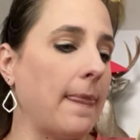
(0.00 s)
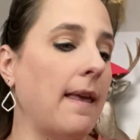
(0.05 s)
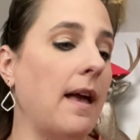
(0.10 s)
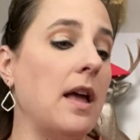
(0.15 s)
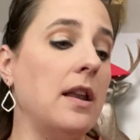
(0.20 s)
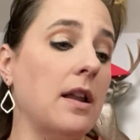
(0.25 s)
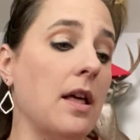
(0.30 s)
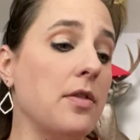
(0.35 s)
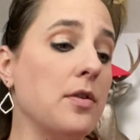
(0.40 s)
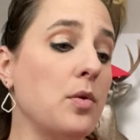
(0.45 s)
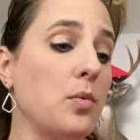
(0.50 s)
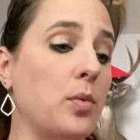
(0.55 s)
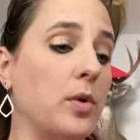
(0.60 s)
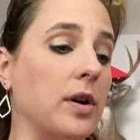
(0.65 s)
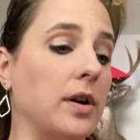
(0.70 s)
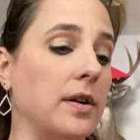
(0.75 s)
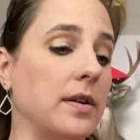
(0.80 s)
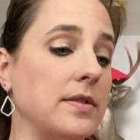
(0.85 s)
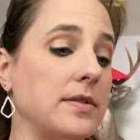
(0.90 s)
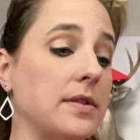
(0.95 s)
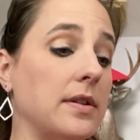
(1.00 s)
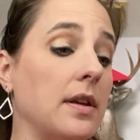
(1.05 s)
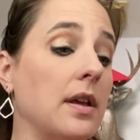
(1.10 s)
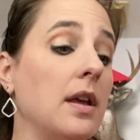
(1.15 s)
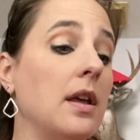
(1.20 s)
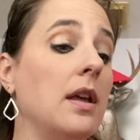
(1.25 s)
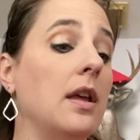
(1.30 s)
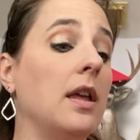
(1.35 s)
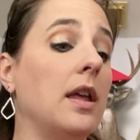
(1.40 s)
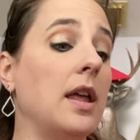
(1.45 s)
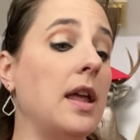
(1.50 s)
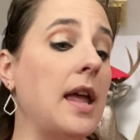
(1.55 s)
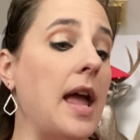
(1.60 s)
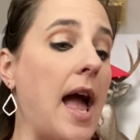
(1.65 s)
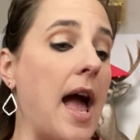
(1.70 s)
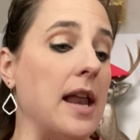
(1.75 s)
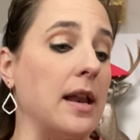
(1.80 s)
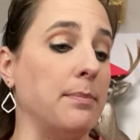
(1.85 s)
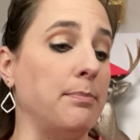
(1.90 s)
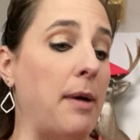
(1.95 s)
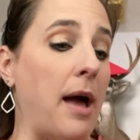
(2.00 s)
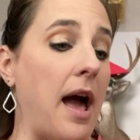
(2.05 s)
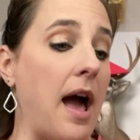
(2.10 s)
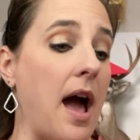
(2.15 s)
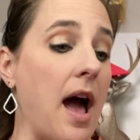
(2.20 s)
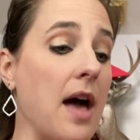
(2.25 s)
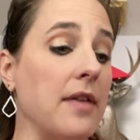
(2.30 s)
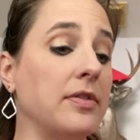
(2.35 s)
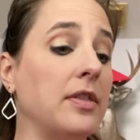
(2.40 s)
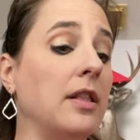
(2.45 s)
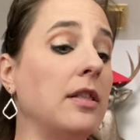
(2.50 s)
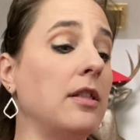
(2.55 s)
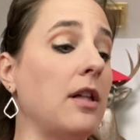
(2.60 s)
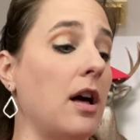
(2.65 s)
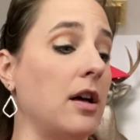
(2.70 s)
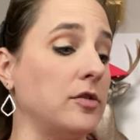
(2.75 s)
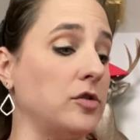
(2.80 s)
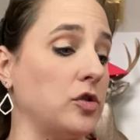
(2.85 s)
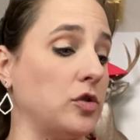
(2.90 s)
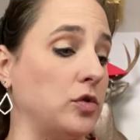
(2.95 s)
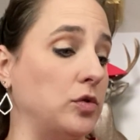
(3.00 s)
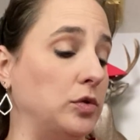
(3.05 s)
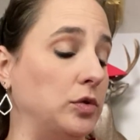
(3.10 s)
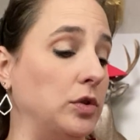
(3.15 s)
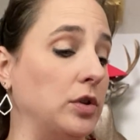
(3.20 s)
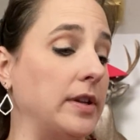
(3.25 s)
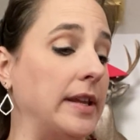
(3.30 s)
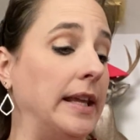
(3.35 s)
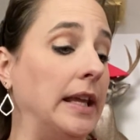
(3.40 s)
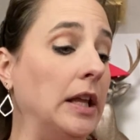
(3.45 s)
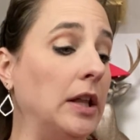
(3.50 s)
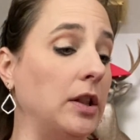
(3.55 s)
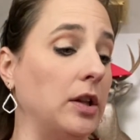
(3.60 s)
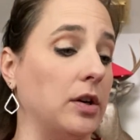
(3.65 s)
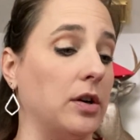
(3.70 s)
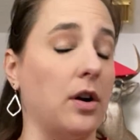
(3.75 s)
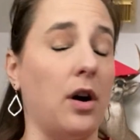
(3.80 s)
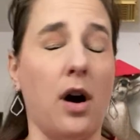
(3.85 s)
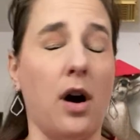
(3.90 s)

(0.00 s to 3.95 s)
In other words, he had a pathological killer